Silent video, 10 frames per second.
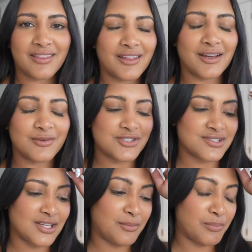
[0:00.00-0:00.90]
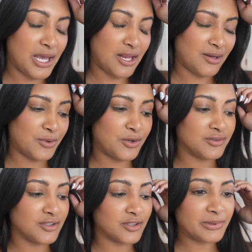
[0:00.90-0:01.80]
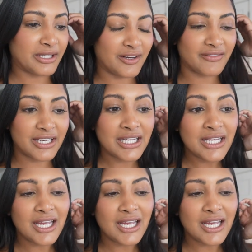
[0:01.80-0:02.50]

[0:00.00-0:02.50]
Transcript: I think I was just like in panic mode a little bit of it.